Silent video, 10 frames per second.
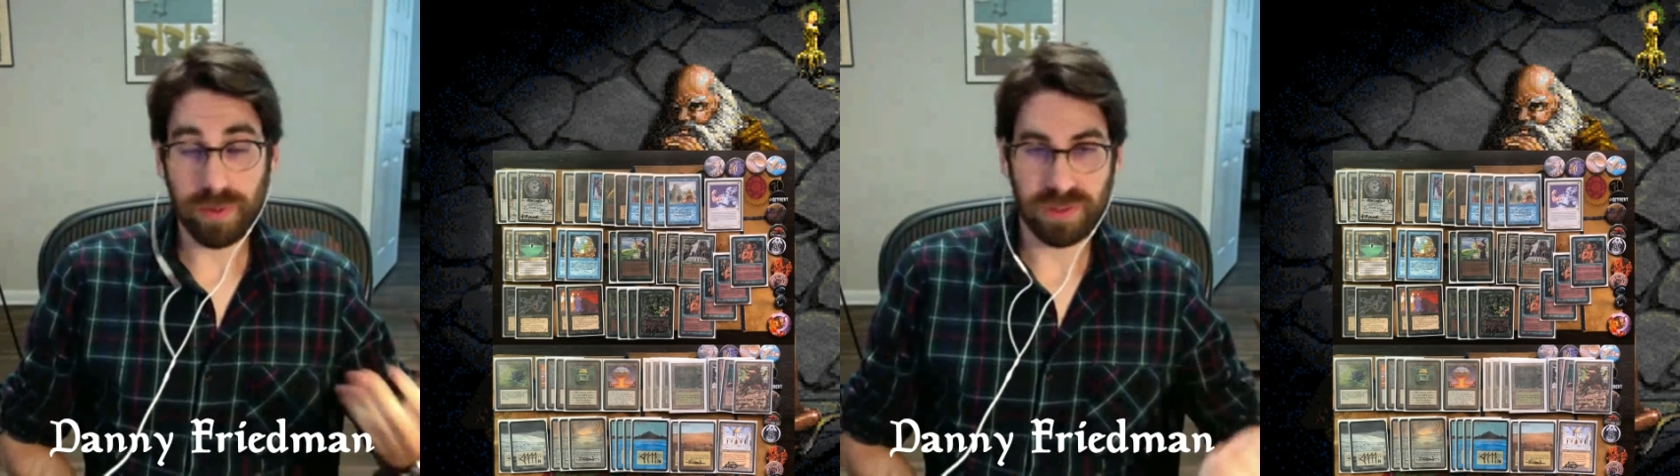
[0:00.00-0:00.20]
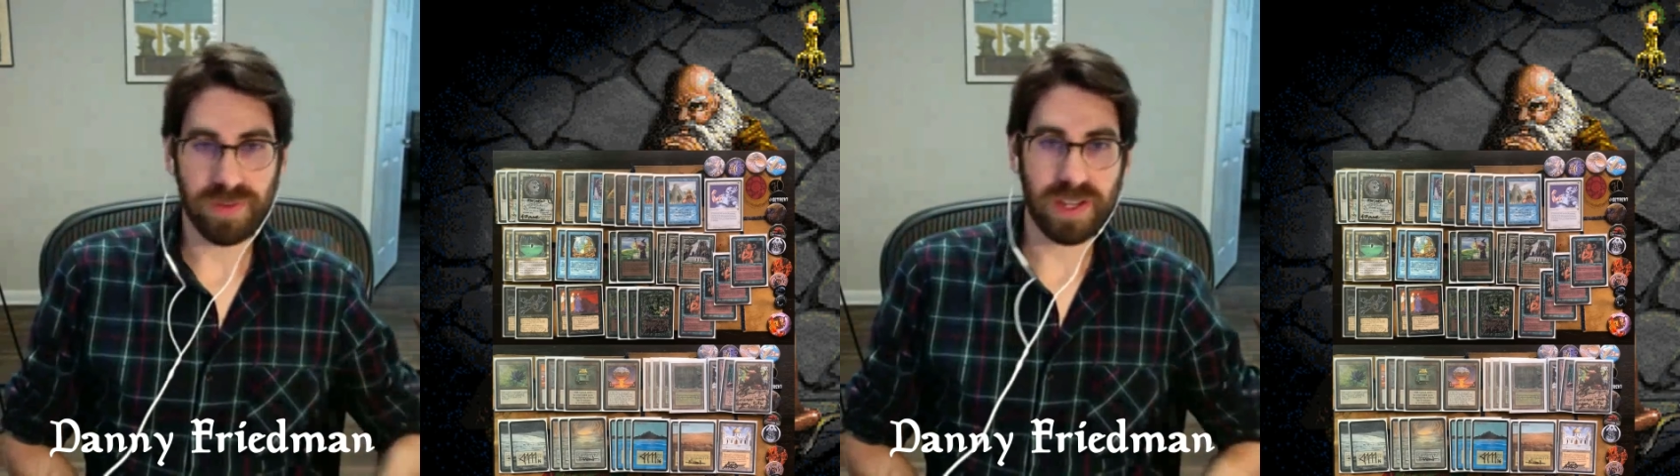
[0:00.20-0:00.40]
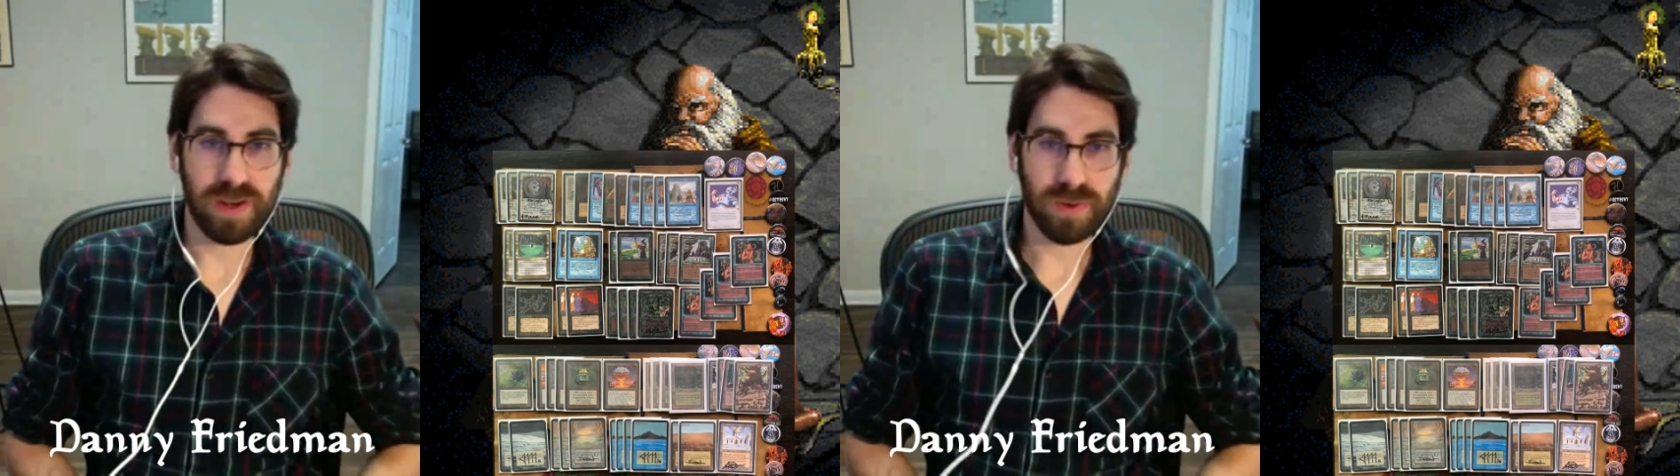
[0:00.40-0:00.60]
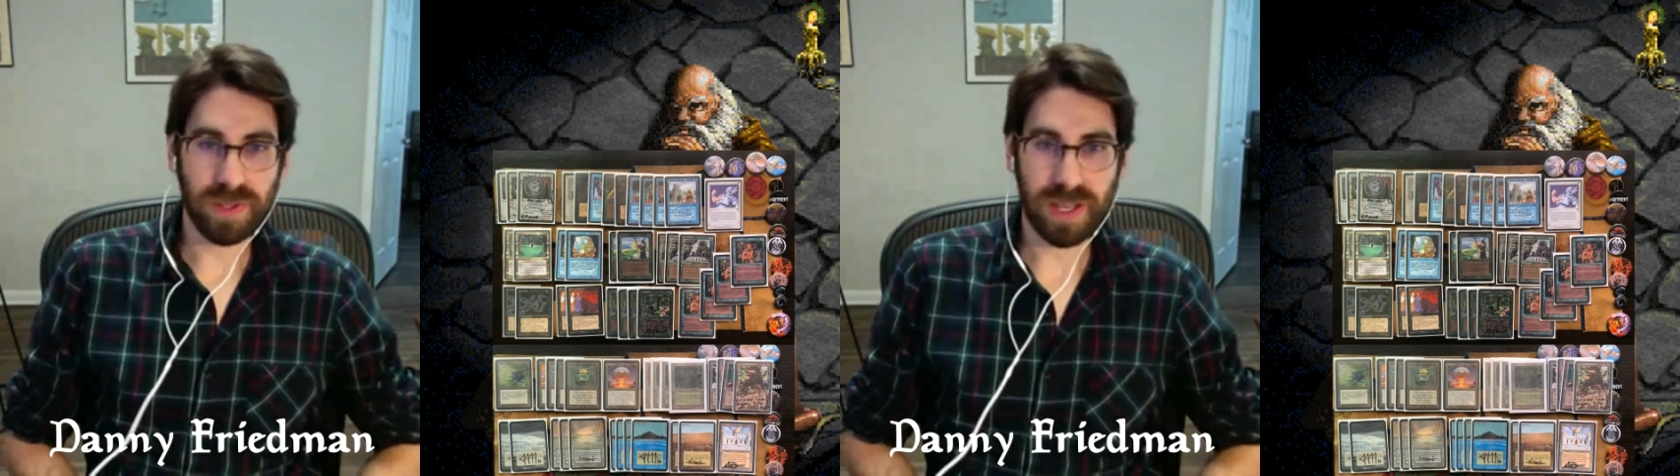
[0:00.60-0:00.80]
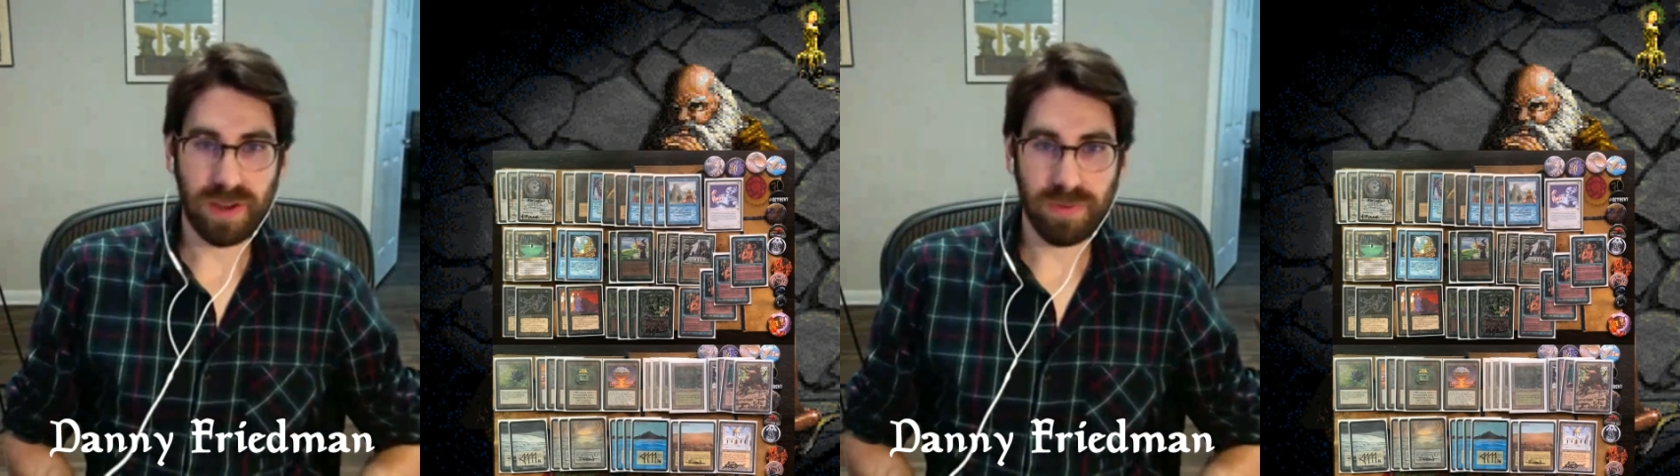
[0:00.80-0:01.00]
I was living in
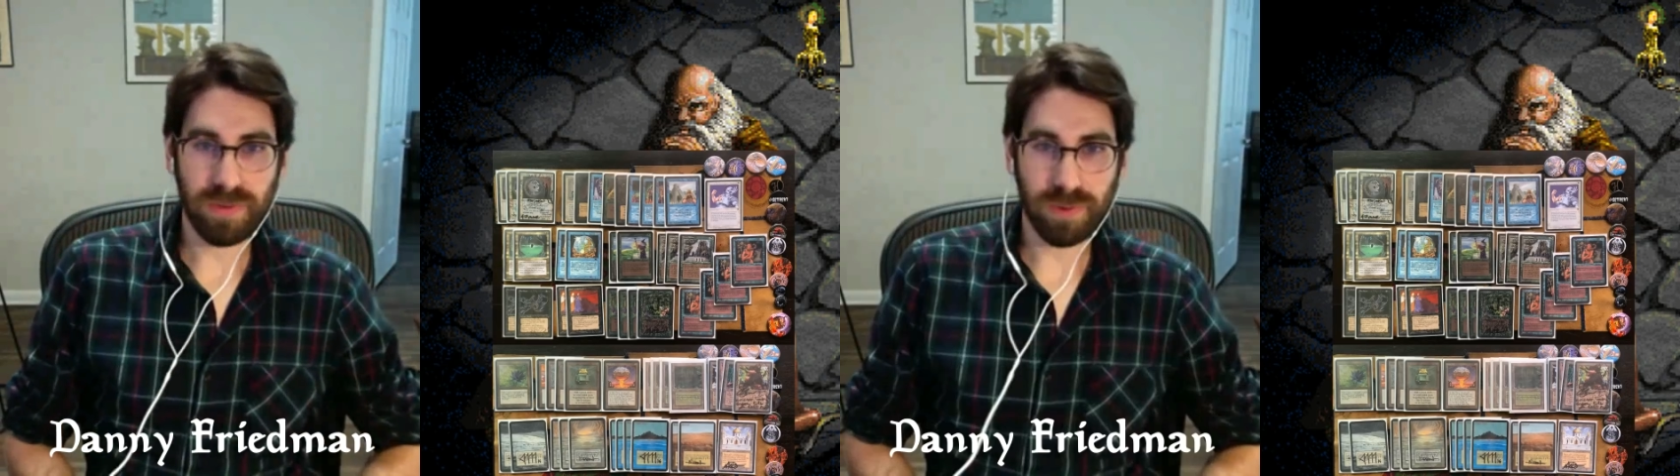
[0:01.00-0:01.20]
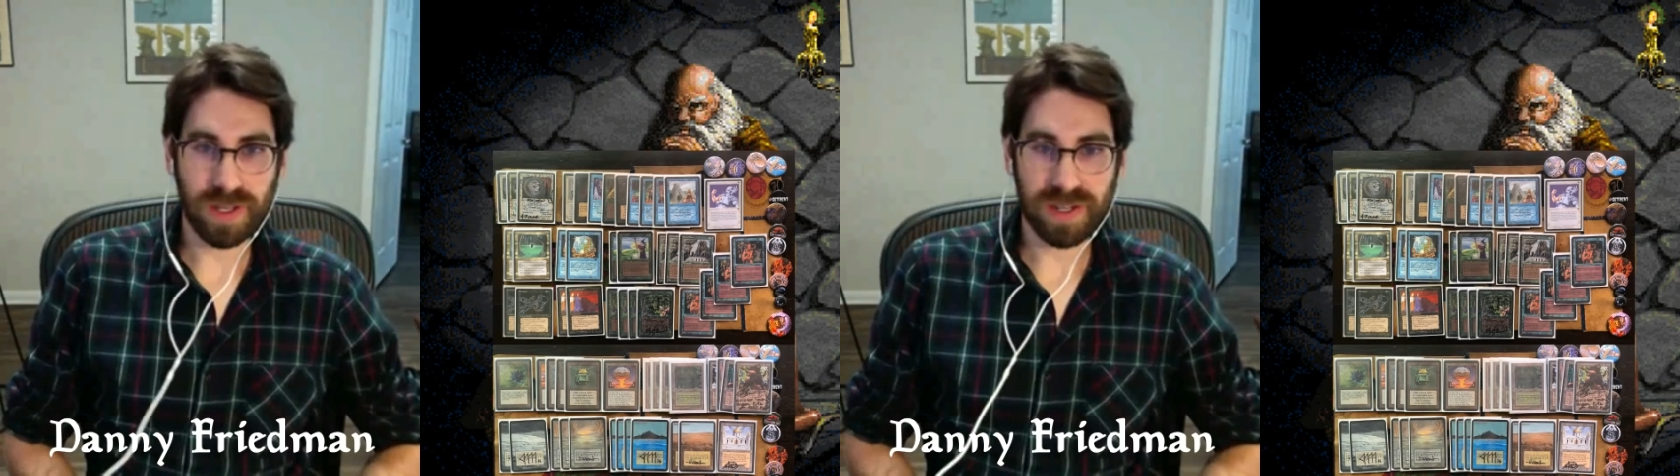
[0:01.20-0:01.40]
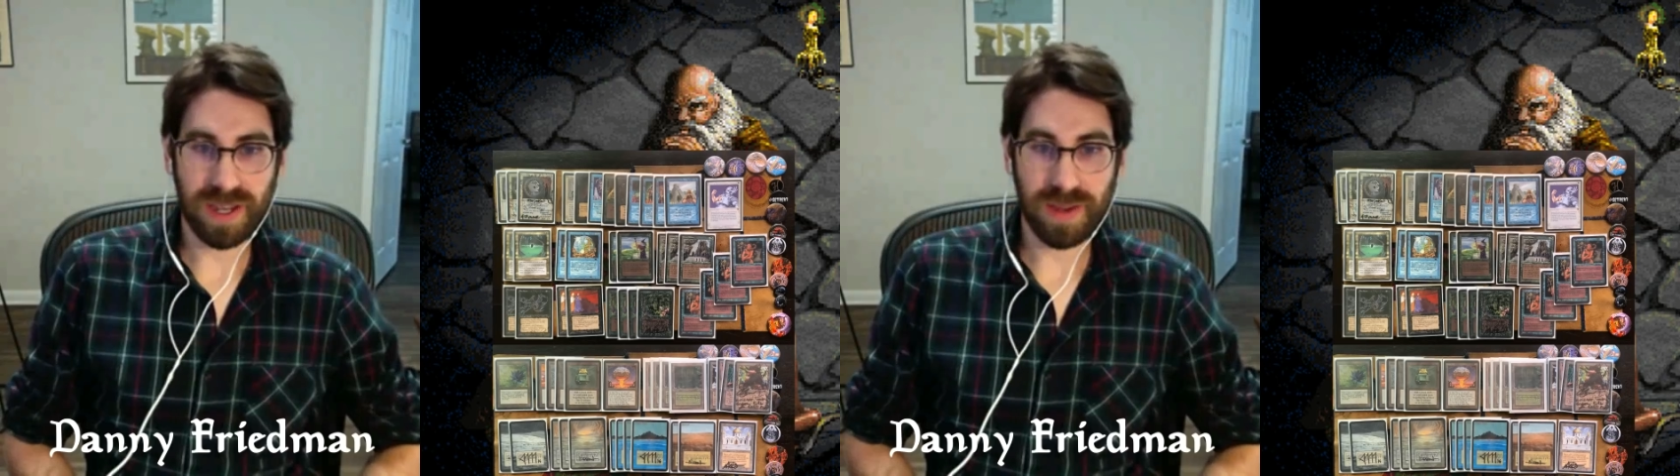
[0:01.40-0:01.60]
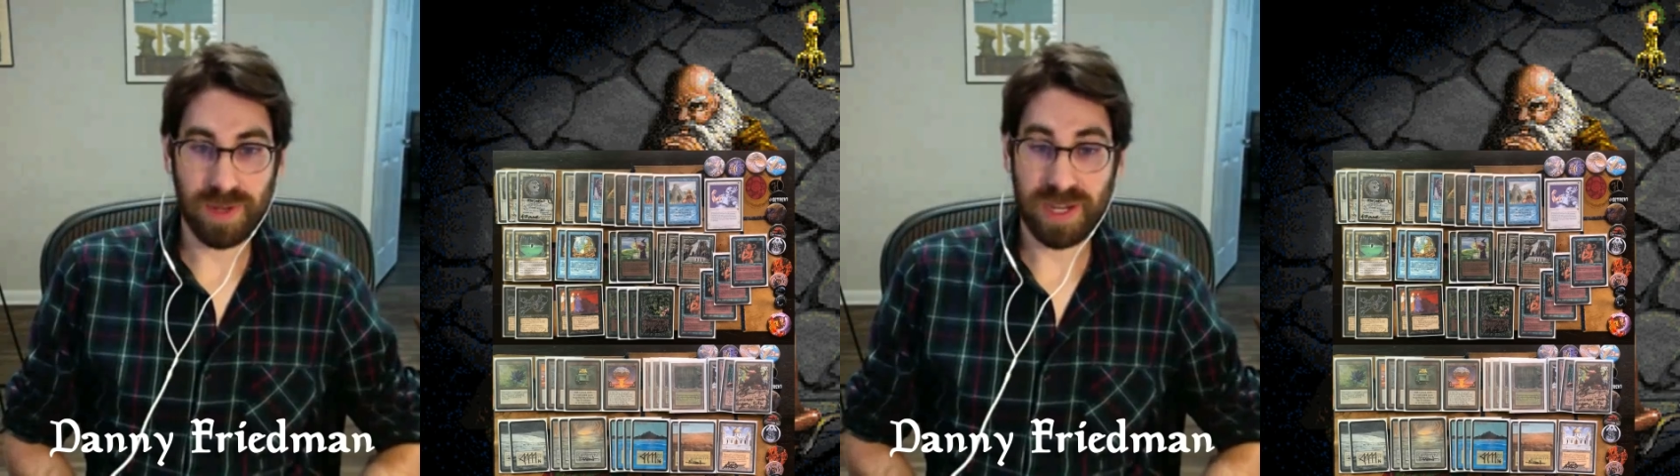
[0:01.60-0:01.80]
Oakland, California at the time,